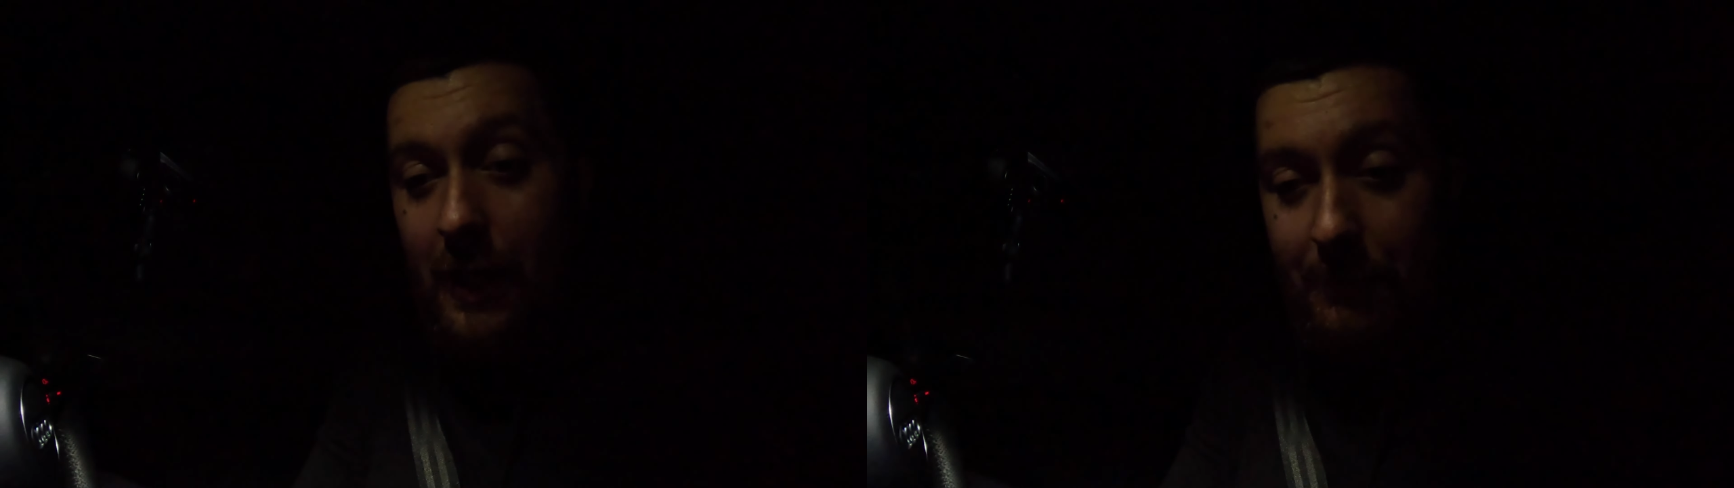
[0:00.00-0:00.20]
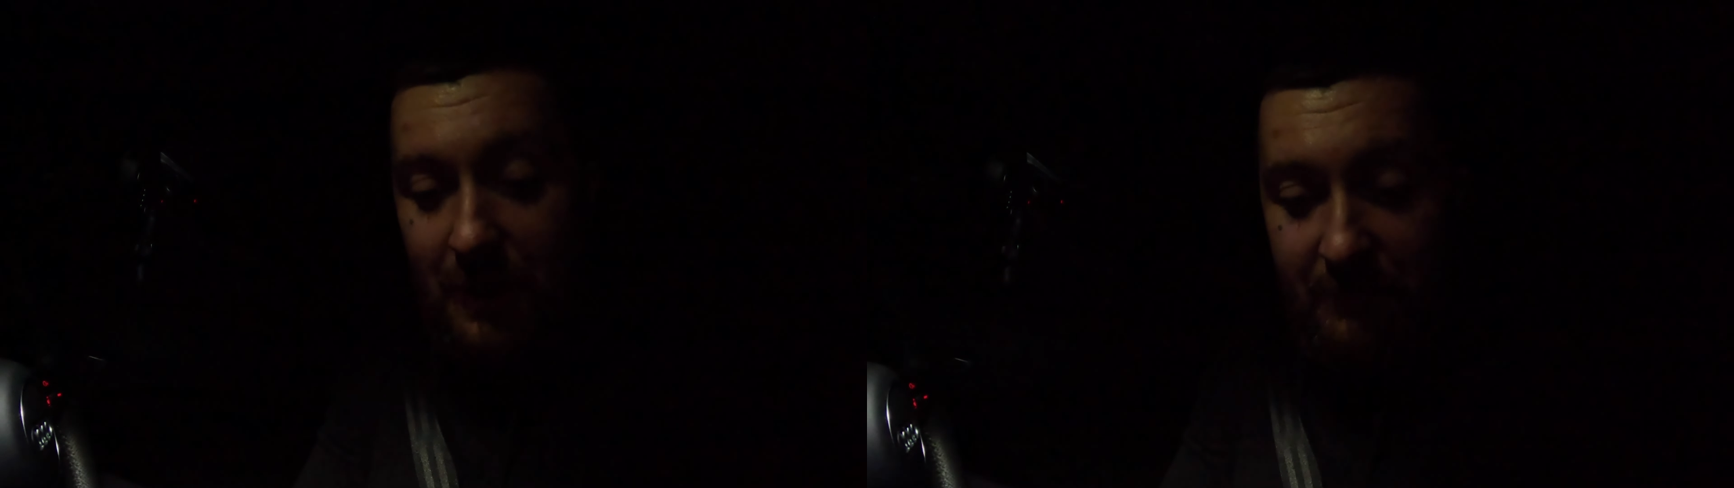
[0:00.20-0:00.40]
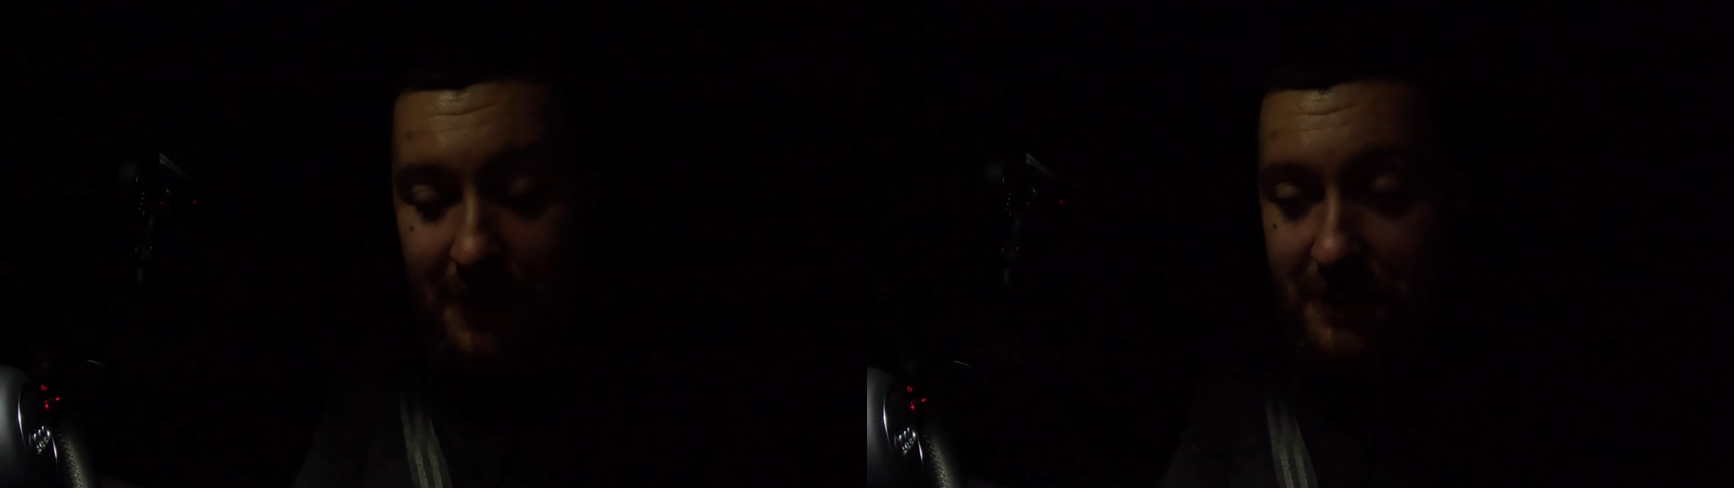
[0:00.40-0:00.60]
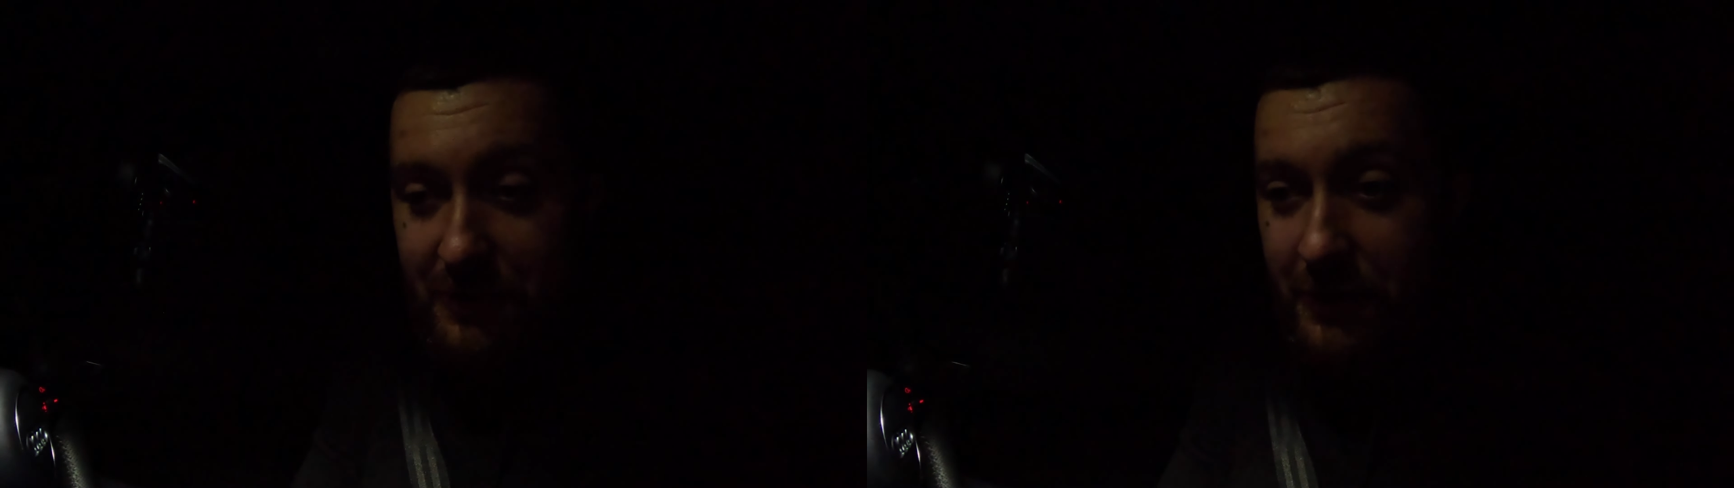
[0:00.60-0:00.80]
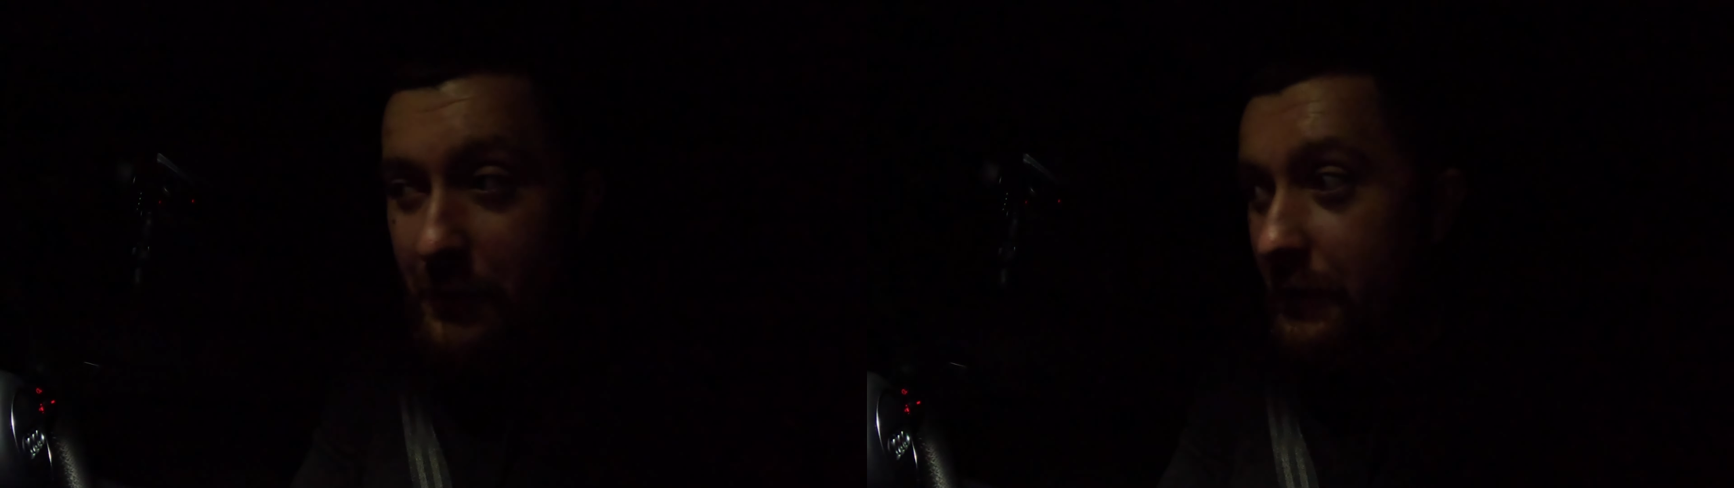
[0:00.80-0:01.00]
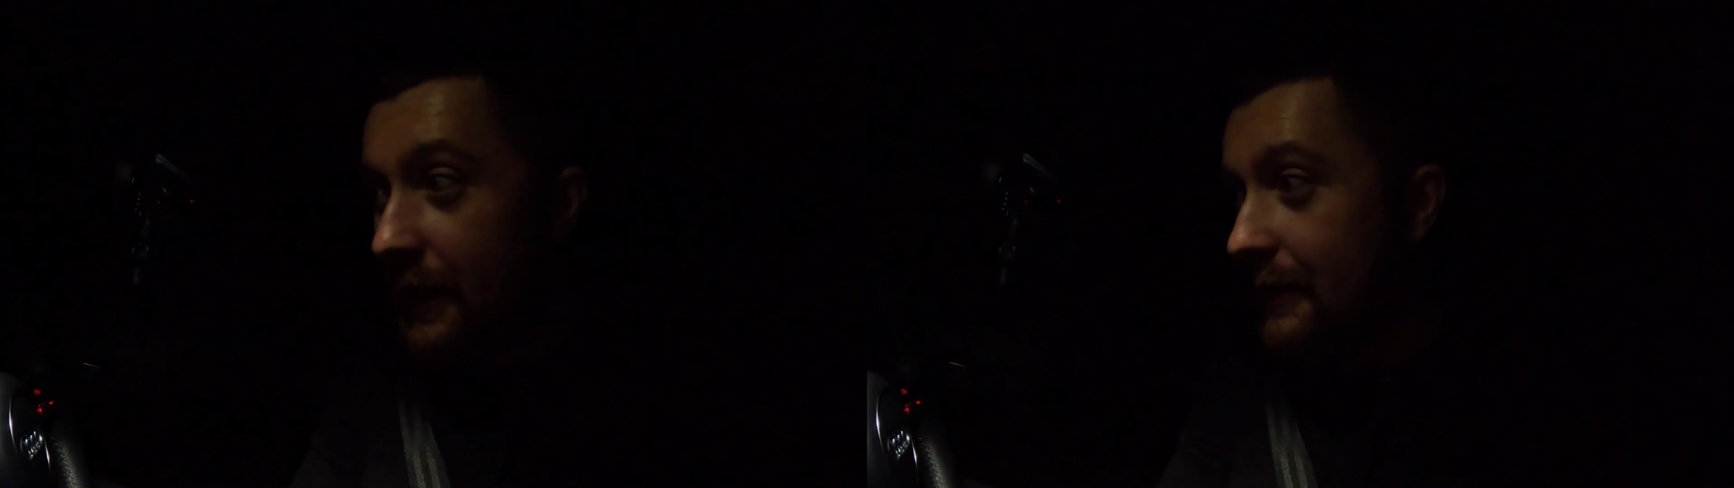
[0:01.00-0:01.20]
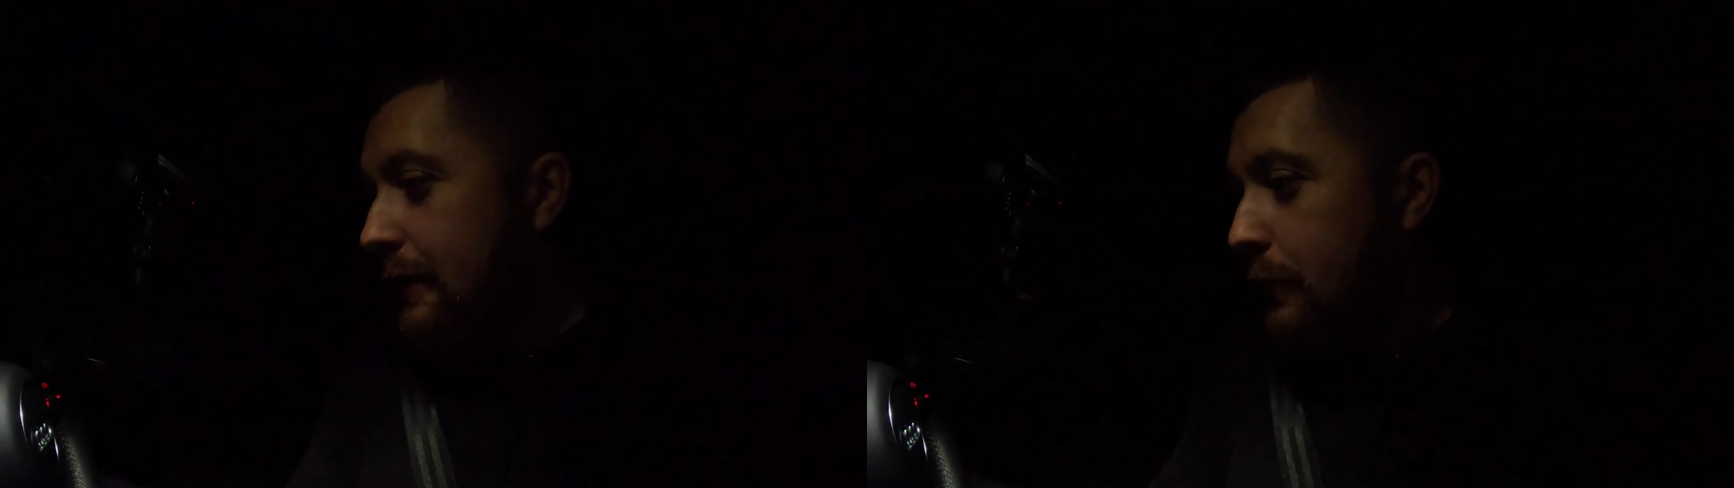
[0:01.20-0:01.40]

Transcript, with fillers: happy I've managed to do that.